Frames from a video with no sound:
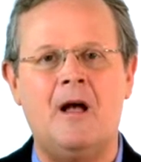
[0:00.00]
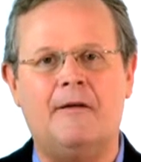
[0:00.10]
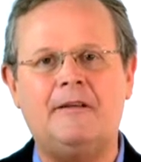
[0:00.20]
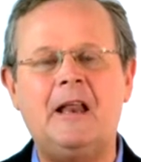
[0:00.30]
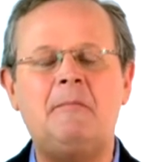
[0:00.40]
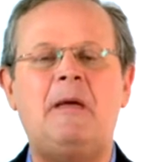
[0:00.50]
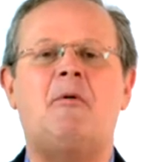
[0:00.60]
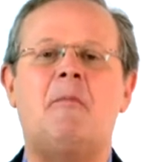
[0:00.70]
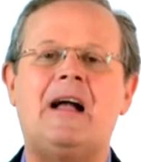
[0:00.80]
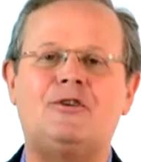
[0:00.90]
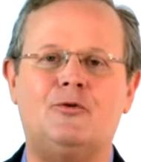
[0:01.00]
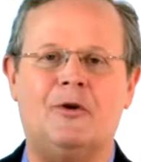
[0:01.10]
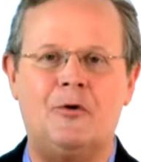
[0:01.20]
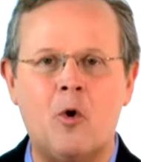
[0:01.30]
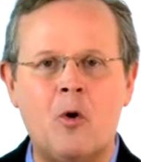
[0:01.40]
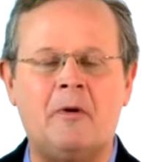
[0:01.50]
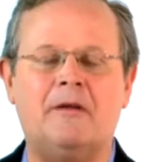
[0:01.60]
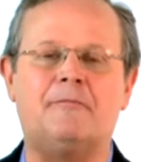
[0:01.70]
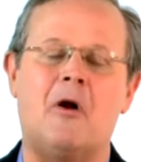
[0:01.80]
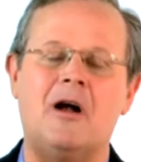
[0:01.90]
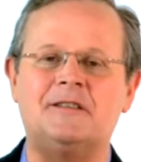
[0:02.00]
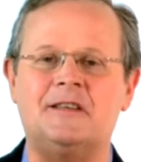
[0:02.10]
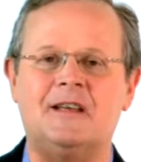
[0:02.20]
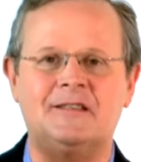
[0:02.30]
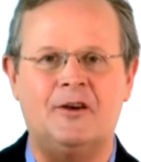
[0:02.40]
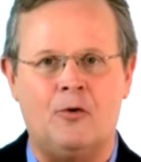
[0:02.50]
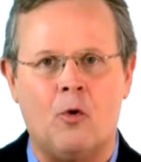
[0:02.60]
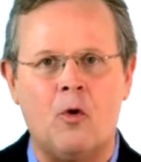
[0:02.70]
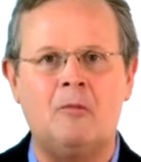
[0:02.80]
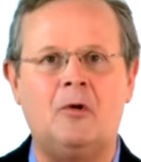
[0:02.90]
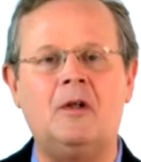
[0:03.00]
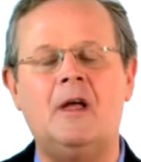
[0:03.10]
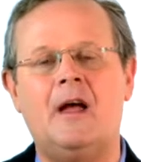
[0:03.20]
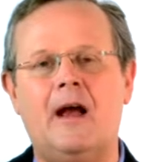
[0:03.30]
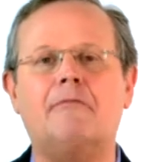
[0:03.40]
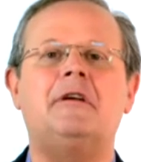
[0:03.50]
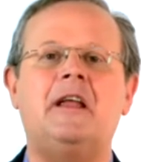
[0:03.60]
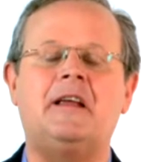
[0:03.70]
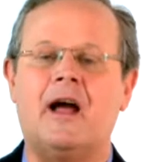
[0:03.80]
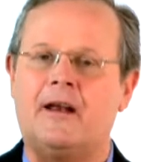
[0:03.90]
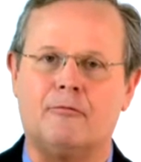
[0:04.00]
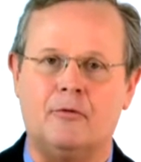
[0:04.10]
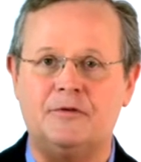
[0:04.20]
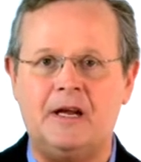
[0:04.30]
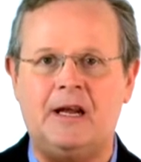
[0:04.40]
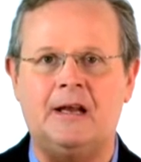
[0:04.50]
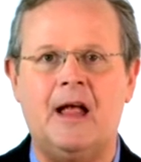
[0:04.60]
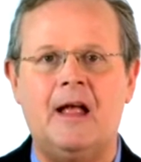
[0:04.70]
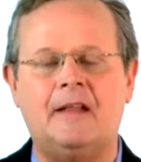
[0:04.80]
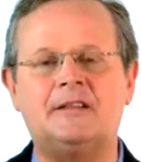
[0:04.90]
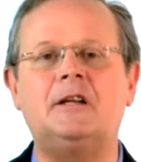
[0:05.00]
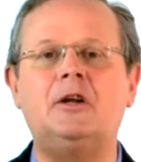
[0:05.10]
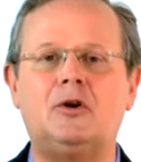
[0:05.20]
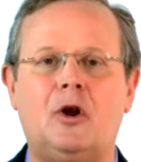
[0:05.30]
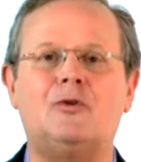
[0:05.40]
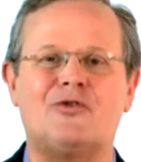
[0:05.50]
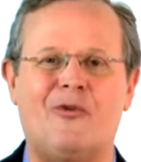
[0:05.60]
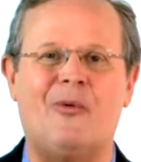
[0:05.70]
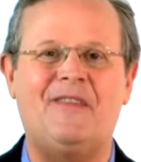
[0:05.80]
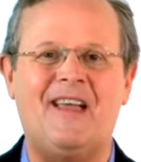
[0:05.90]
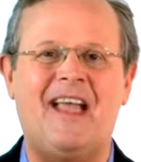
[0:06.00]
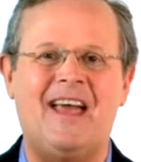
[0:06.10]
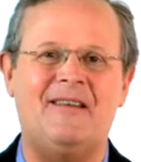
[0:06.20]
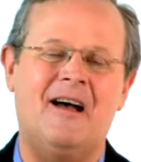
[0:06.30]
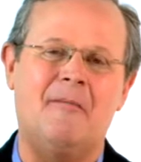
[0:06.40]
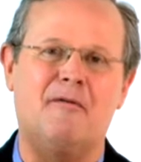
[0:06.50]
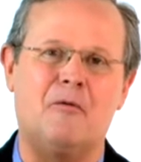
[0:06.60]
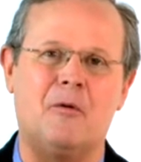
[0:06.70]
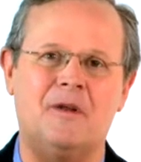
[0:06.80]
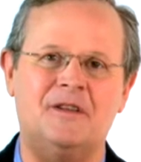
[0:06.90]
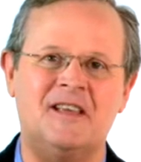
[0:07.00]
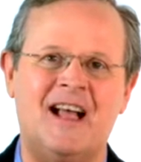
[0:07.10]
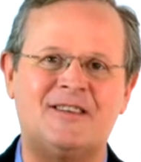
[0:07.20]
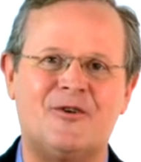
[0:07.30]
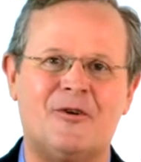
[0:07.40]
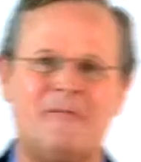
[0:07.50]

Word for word: of getting people back to a normative process, a normal, everyday kind of routine that's a little closer to what they had uh, before the disaster.